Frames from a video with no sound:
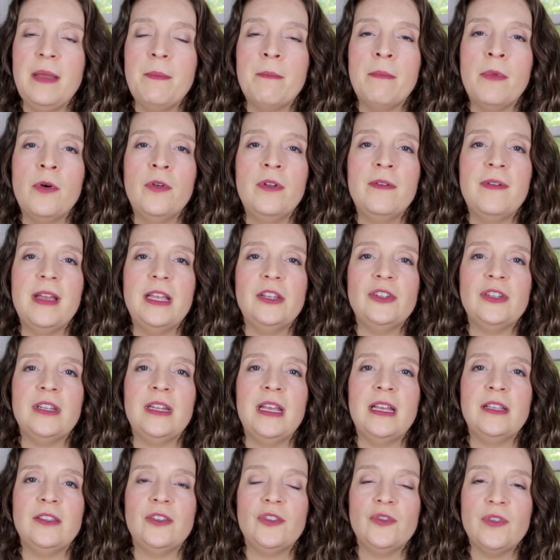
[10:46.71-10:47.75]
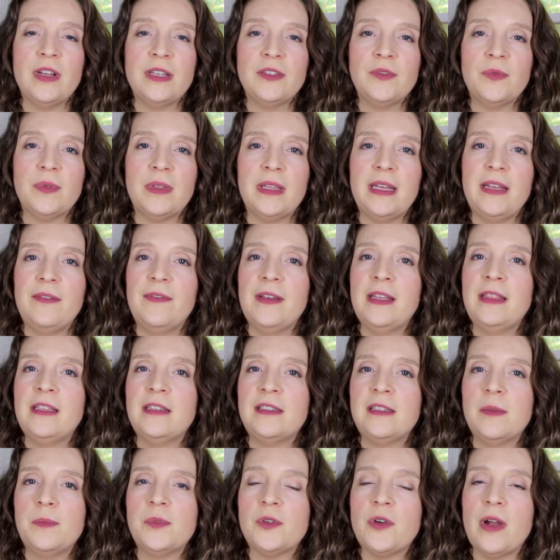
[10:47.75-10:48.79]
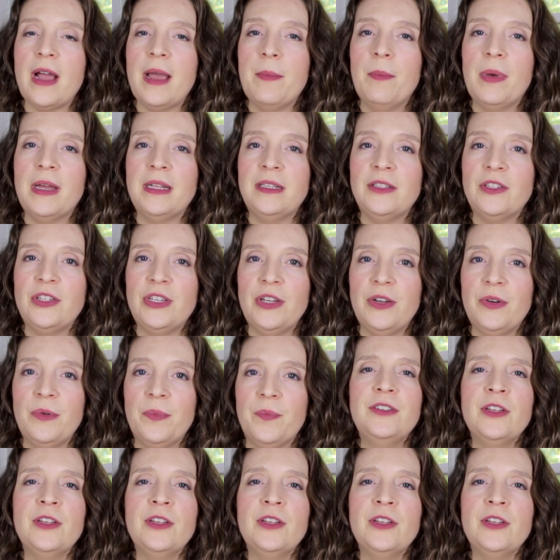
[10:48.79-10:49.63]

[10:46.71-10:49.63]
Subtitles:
motivation, and stress relief, hit the subscribe button too.